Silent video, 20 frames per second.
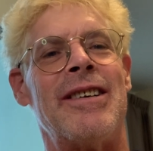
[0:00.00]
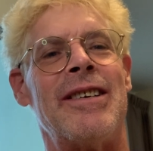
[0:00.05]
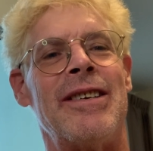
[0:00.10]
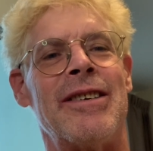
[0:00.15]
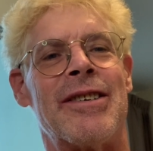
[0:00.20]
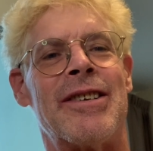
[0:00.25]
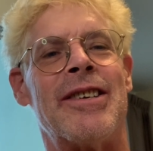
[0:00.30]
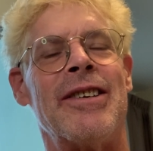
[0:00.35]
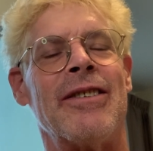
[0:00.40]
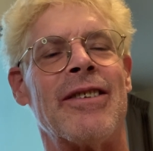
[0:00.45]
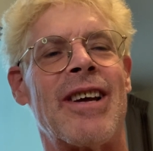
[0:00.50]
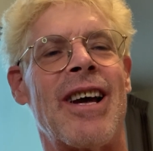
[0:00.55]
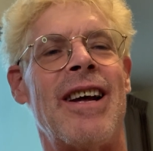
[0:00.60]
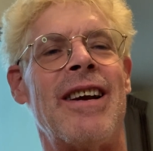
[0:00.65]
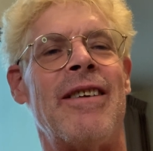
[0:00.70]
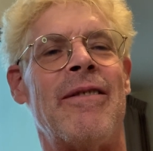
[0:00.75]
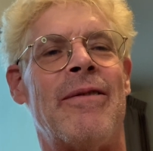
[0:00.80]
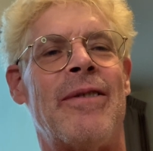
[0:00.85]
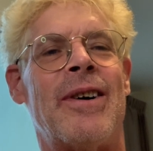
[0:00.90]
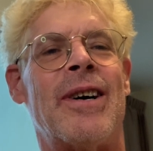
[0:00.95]
You're still
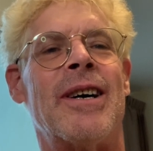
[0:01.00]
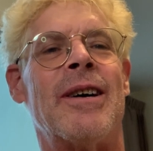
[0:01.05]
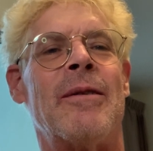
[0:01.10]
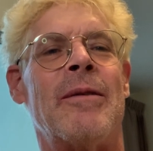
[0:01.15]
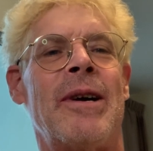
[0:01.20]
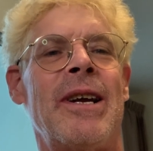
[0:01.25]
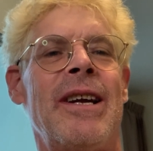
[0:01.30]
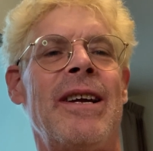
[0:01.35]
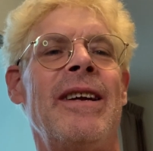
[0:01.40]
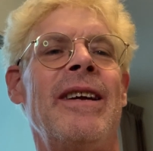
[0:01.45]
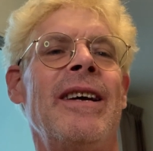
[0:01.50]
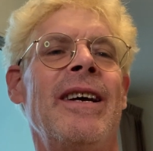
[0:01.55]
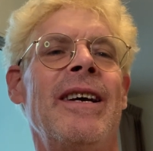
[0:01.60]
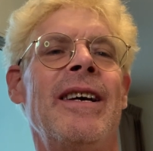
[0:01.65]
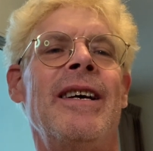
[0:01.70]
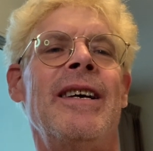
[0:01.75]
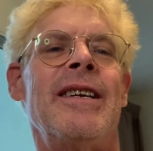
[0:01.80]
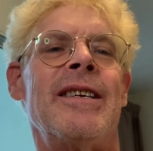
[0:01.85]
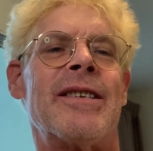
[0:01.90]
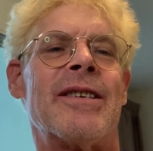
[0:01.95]
kind of far away.
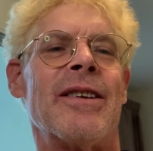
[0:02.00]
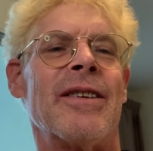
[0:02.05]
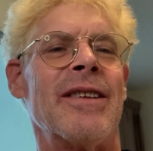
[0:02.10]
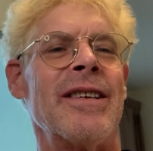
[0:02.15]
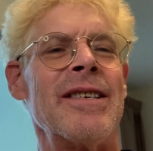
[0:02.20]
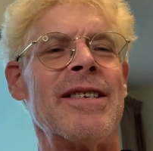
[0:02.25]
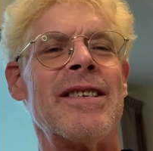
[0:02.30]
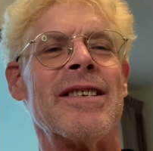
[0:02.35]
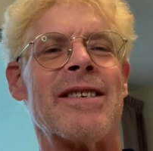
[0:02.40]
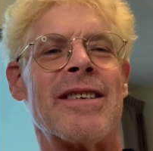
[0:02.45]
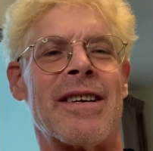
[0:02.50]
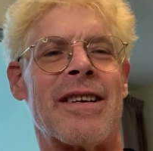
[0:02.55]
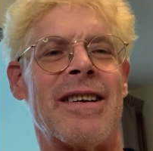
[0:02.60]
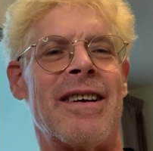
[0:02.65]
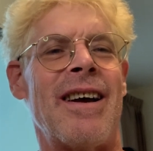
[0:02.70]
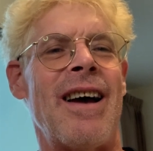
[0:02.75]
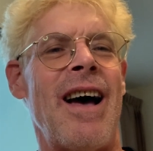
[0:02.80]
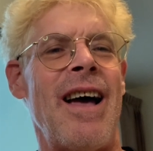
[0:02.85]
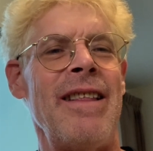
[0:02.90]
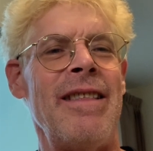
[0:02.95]
So this
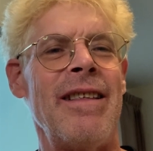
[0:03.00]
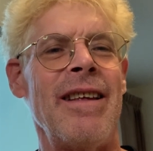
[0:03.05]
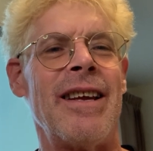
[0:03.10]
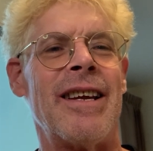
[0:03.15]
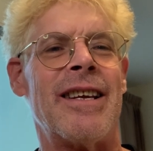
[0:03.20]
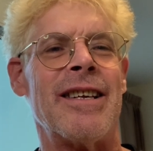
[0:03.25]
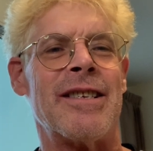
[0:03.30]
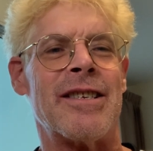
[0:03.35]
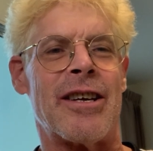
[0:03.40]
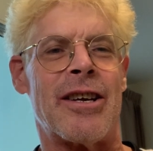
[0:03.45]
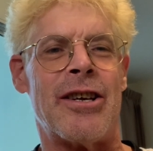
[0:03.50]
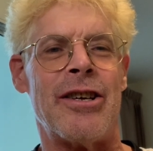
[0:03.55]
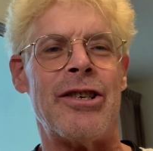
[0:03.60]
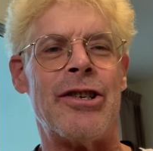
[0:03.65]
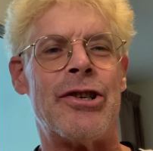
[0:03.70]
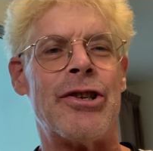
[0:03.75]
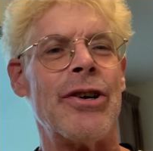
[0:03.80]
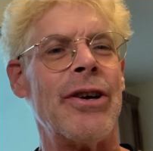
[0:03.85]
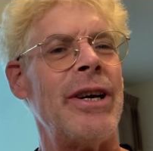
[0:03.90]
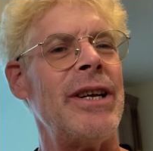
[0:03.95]
I think is a
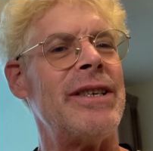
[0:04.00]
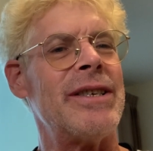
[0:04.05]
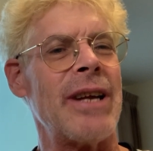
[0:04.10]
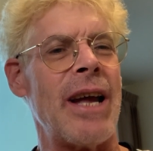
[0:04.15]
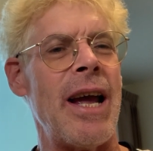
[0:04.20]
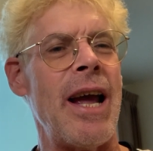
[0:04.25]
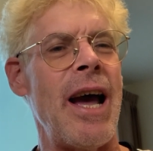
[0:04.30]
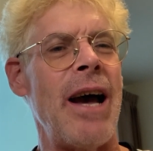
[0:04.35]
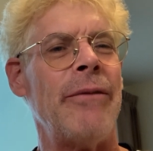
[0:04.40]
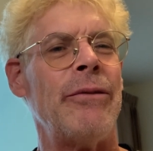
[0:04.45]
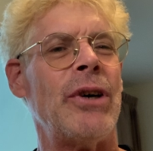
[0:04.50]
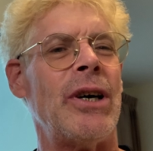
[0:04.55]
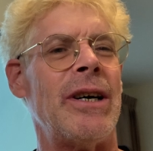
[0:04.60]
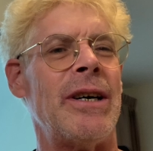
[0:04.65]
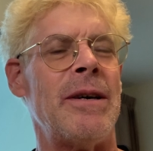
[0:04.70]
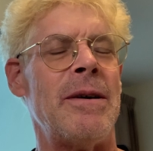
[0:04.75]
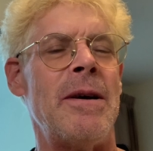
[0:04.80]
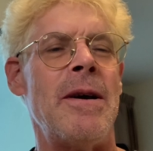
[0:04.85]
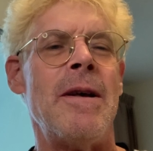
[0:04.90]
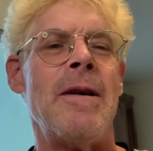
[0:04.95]
good choice. I have
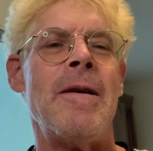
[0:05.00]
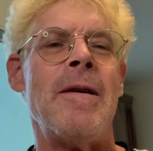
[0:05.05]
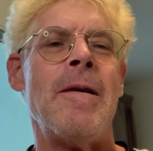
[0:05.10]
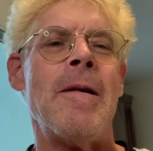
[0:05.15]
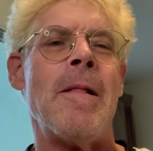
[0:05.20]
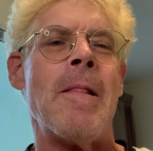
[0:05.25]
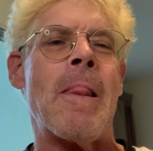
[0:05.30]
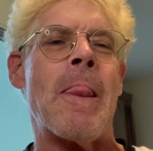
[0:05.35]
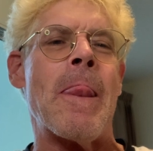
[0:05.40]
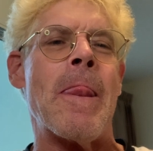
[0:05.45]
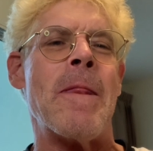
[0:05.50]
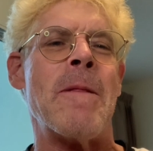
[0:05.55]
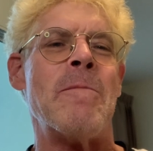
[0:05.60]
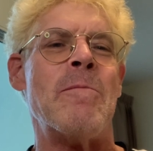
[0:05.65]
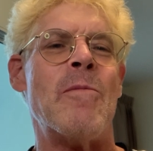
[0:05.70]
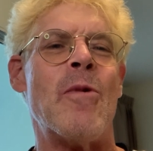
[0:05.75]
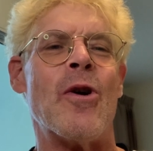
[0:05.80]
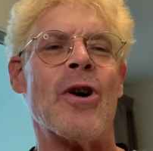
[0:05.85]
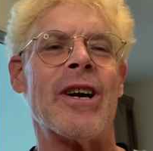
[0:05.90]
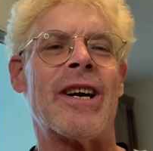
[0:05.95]

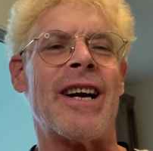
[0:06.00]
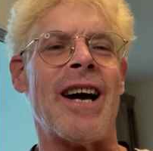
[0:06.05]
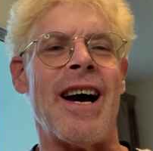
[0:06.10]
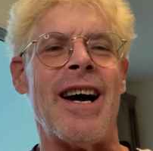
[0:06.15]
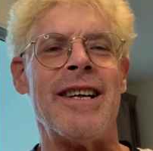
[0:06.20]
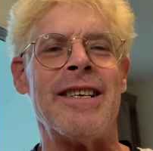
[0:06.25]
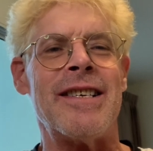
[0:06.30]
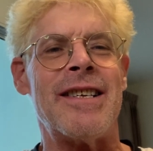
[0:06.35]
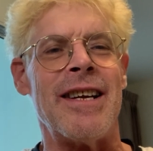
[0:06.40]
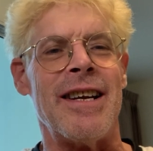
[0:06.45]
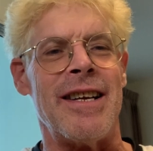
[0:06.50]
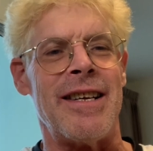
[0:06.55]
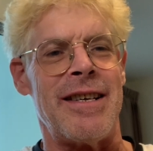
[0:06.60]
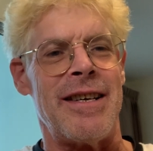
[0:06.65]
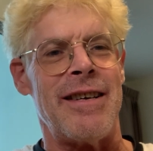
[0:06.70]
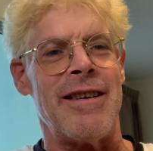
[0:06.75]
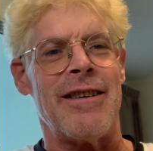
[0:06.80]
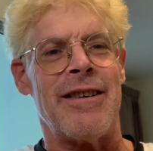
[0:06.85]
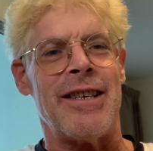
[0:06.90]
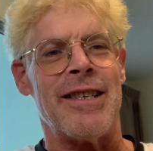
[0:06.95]
more content
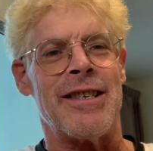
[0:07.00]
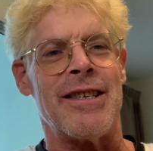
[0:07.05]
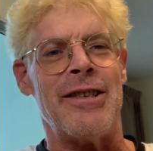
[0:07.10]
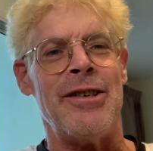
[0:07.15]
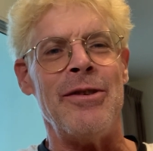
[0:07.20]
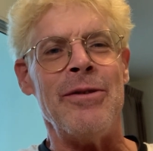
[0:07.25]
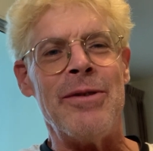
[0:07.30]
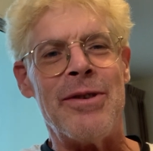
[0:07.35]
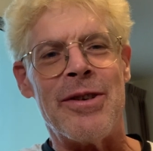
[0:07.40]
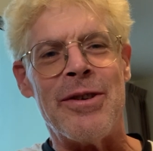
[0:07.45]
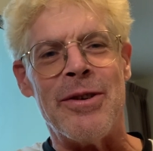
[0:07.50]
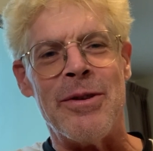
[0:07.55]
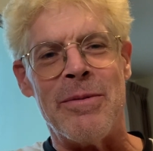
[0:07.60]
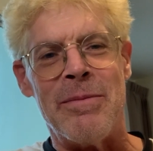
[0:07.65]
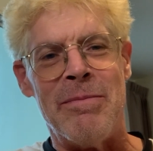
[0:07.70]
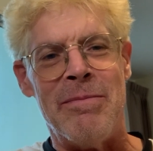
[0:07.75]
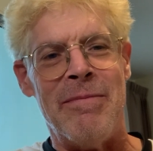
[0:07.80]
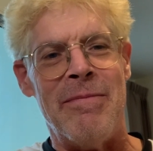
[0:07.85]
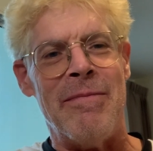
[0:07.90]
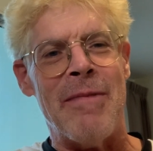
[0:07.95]
here as a
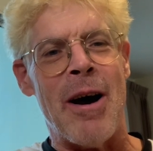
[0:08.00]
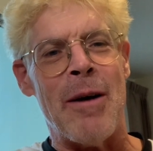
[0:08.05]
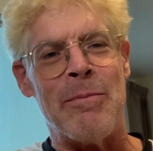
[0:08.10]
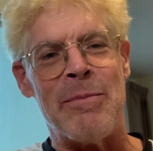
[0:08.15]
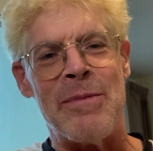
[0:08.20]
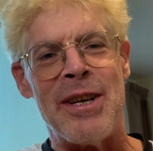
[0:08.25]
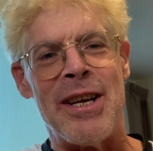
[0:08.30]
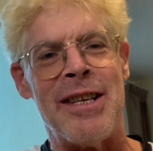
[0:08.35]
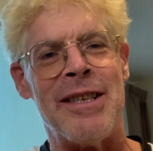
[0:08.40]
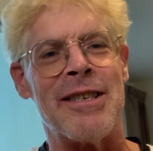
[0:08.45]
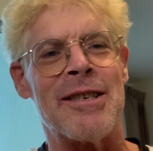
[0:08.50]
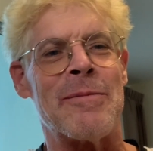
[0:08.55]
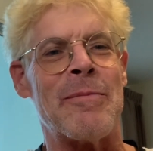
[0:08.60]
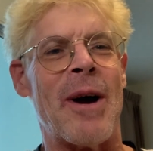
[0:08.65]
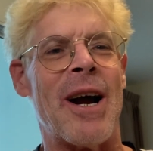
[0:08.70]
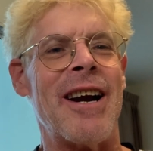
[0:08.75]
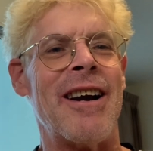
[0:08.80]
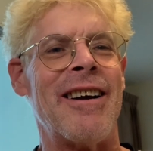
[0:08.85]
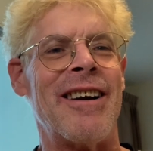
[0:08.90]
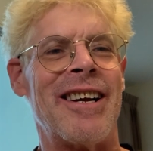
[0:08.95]

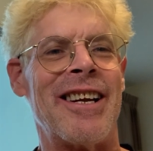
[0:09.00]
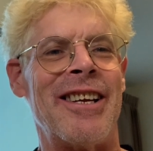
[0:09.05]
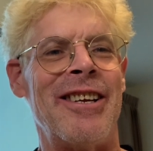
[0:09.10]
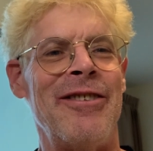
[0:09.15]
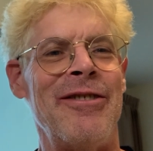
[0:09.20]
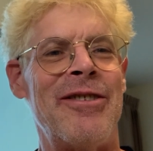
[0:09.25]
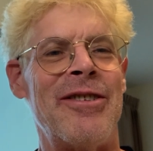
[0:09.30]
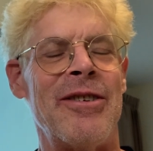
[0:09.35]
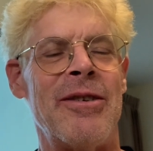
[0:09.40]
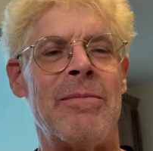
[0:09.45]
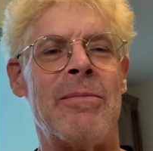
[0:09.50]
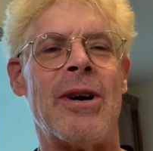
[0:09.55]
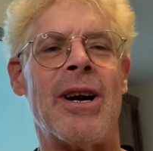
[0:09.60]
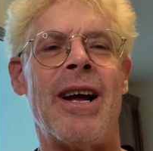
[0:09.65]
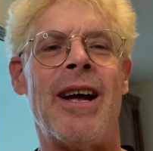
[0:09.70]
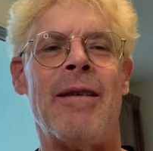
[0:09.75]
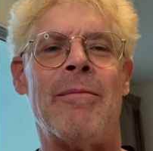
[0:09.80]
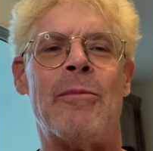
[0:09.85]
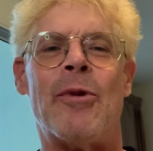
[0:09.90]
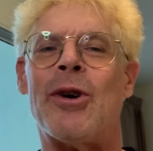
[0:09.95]
inspiring YouTuber.
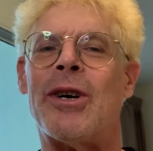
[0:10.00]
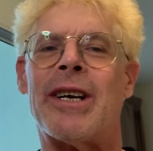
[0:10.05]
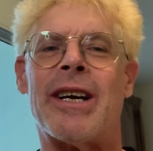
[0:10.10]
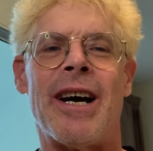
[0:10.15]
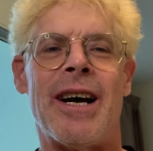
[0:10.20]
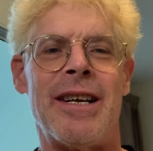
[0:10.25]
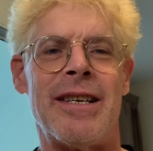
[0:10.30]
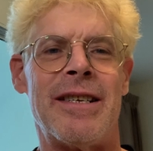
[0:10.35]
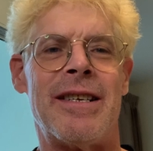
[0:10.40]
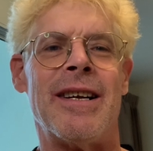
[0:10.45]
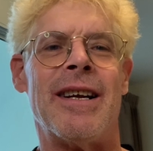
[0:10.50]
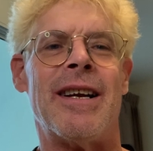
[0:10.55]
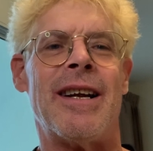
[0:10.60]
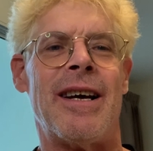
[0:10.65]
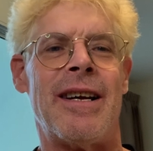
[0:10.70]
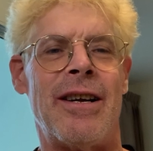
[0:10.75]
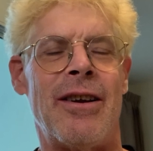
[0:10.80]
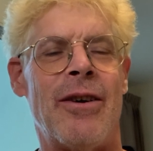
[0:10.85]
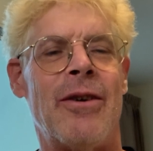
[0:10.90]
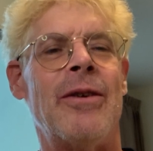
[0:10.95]
I have more content,
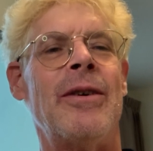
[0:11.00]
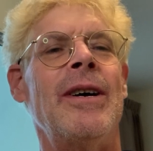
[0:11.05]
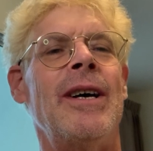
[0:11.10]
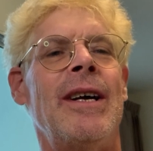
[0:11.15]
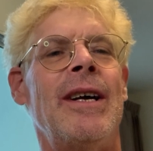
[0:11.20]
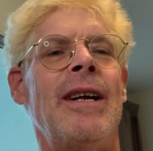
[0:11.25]
I know.